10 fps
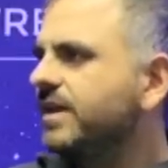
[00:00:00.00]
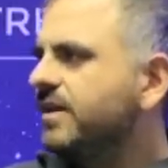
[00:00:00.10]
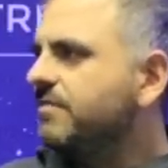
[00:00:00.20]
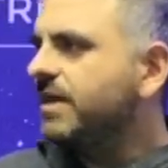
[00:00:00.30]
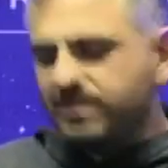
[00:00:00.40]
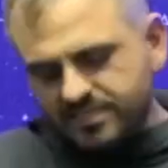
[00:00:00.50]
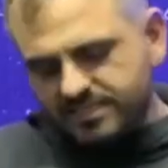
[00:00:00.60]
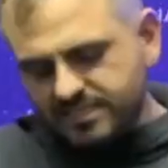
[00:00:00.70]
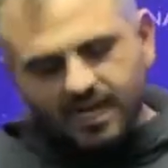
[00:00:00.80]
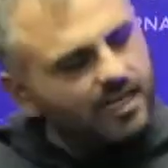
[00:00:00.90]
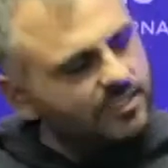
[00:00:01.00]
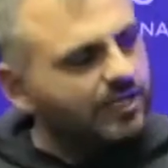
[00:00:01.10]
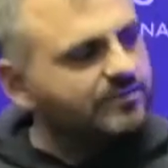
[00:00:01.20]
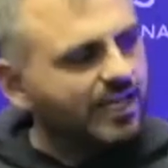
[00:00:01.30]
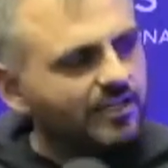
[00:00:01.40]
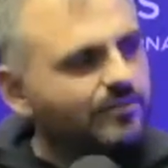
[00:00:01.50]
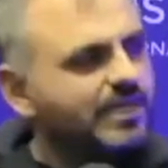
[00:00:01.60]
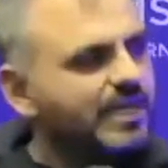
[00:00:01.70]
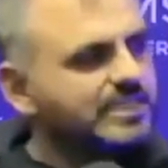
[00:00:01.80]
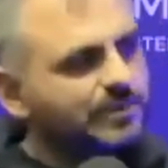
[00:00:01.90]
maybe this is God's way of telling me
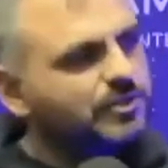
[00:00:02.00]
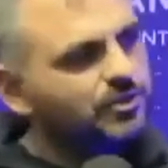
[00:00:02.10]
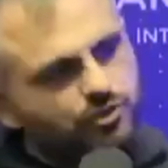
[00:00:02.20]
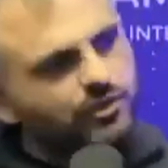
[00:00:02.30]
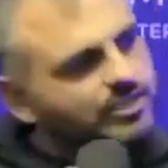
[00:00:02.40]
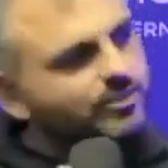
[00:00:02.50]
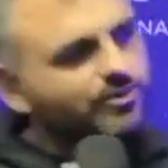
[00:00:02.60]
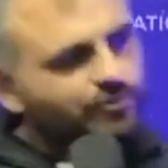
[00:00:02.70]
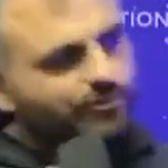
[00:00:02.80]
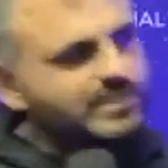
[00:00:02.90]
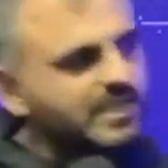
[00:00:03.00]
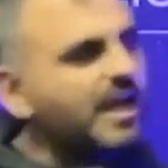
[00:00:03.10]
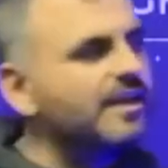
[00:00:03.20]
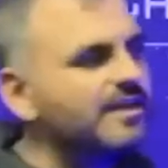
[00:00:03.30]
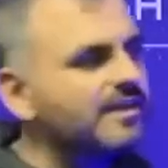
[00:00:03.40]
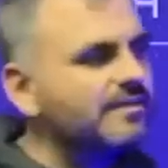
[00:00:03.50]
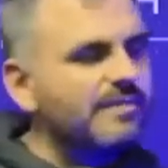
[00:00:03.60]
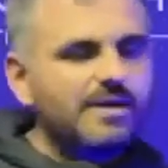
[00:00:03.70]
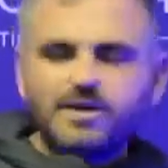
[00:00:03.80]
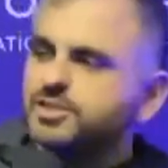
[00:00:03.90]
he has a special treat in store for me tonight.
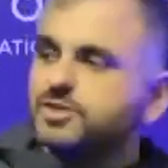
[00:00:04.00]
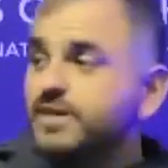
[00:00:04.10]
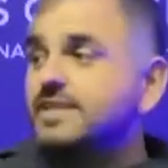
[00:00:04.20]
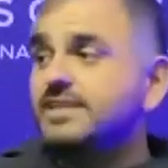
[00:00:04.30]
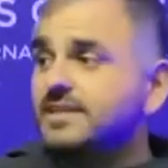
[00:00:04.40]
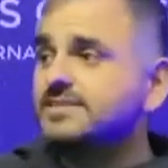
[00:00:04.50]
Maybe I should read these.